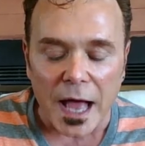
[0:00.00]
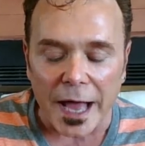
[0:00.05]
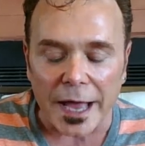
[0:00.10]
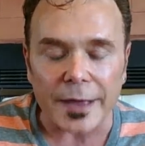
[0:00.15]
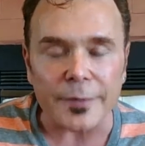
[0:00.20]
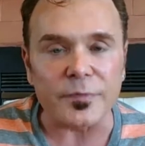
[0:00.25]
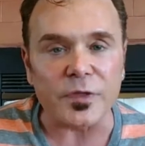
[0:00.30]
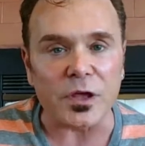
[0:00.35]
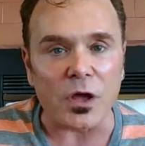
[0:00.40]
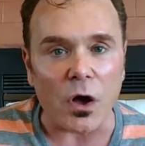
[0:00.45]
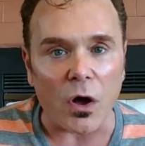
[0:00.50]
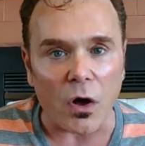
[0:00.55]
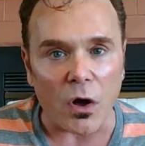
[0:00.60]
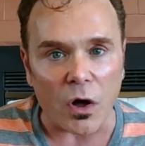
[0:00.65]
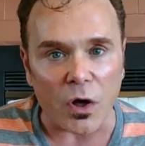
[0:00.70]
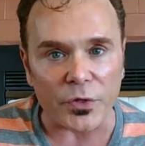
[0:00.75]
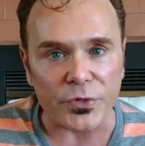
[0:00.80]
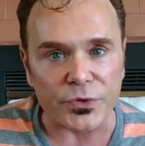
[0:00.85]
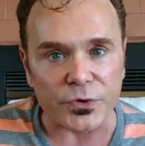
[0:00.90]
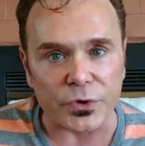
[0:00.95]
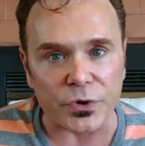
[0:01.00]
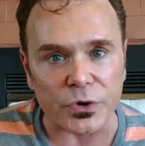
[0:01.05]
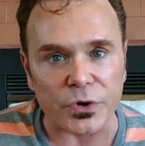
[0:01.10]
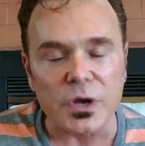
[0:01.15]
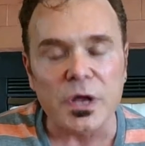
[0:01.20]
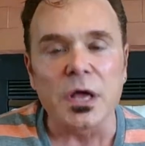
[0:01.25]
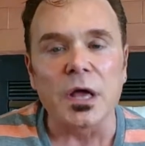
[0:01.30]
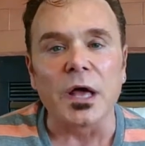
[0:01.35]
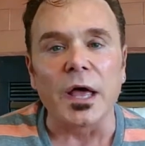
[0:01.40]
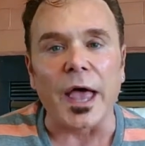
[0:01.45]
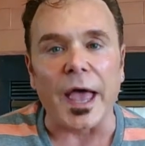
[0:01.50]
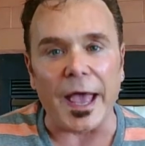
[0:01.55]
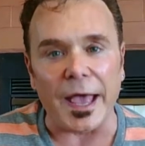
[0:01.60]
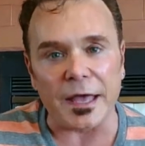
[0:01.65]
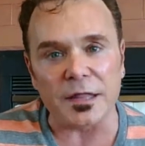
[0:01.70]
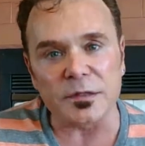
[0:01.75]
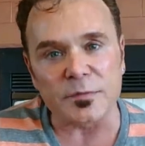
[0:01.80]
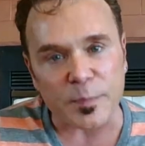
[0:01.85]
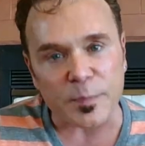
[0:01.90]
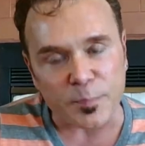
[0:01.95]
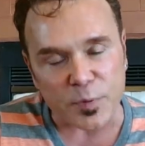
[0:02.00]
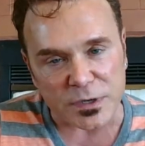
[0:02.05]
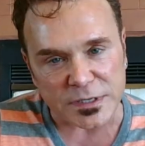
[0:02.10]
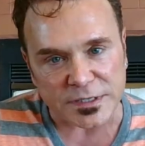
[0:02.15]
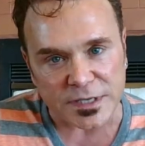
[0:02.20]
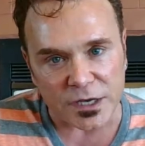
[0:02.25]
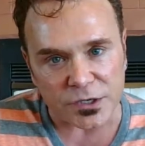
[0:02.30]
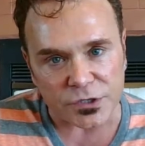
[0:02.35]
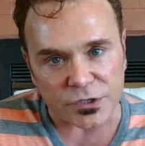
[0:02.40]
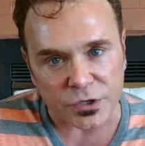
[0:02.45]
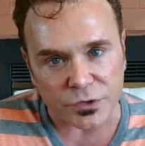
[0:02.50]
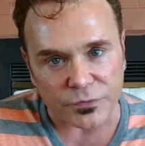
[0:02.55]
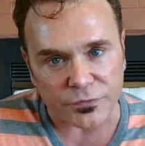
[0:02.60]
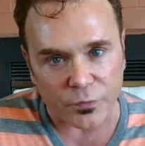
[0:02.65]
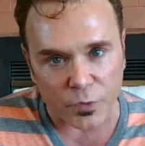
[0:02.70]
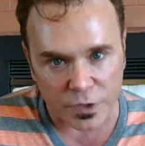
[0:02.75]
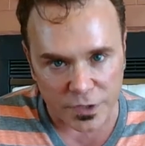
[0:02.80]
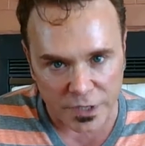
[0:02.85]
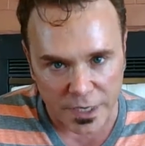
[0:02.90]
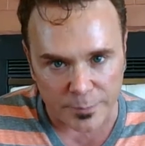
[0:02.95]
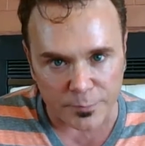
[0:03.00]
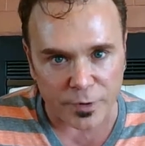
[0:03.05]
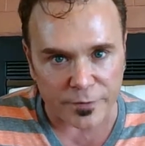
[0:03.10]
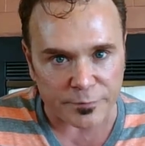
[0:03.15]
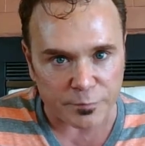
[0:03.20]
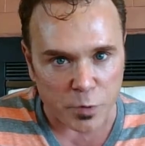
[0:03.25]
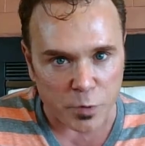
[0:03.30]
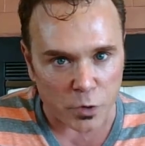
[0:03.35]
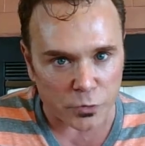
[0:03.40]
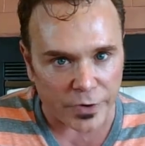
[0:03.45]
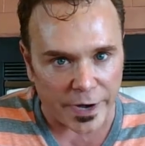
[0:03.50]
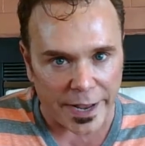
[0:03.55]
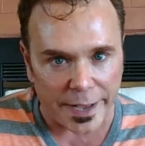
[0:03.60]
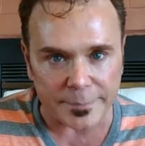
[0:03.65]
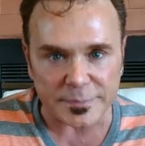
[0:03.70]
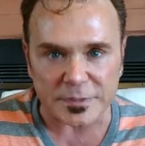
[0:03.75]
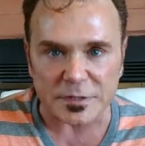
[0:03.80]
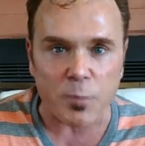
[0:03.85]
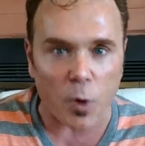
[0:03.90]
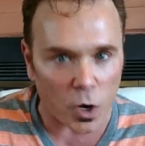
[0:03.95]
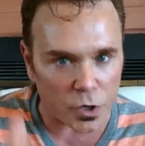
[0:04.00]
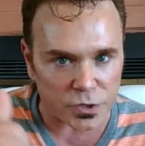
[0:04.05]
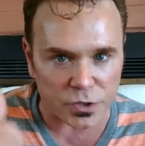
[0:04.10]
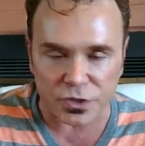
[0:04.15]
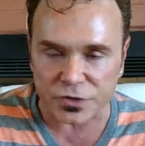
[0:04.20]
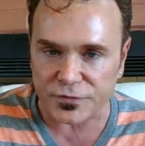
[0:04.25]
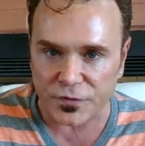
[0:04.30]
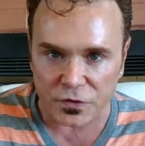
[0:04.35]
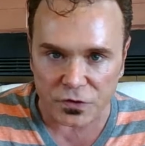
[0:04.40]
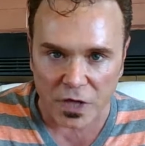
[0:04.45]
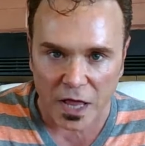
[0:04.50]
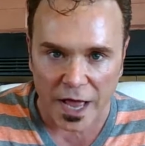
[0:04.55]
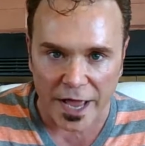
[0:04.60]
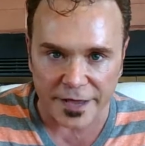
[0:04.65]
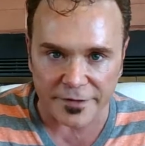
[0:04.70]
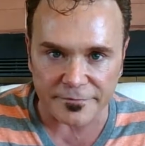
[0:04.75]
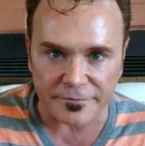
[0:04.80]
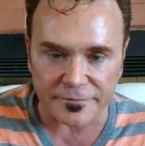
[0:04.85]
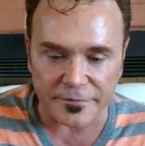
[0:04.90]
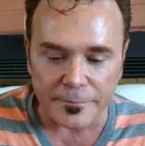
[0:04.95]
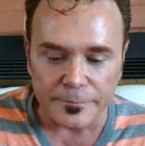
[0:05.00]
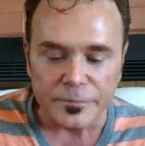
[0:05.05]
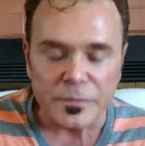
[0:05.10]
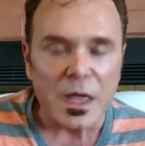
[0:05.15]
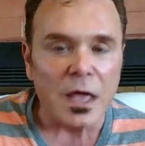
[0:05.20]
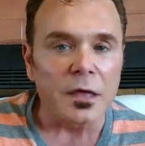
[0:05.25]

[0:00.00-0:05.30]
I am the author and the presenter for a number of programs: Partners for Life,